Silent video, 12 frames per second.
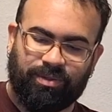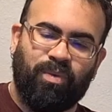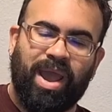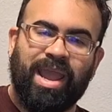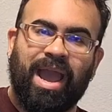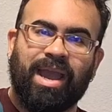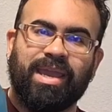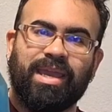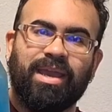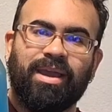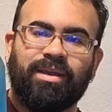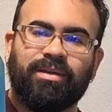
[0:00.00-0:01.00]

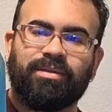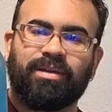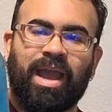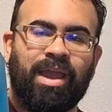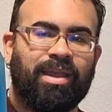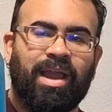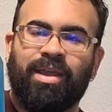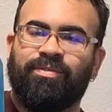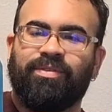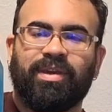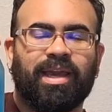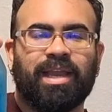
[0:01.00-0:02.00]
Waiakia, I
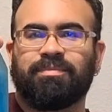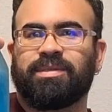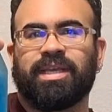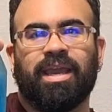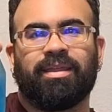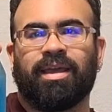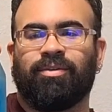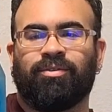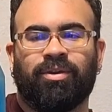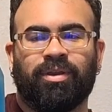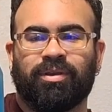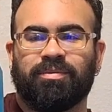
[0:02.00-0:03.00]
feel like I'm saying that
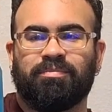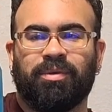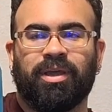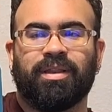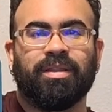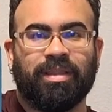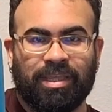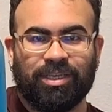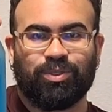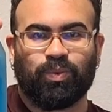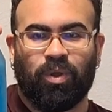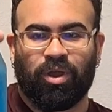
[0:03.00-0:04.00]
wrong, but
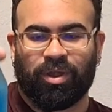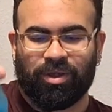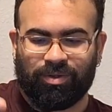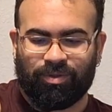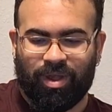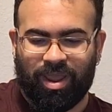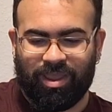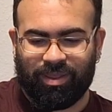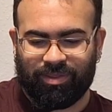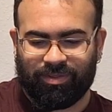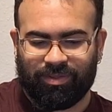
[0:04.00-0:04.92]
this water, right?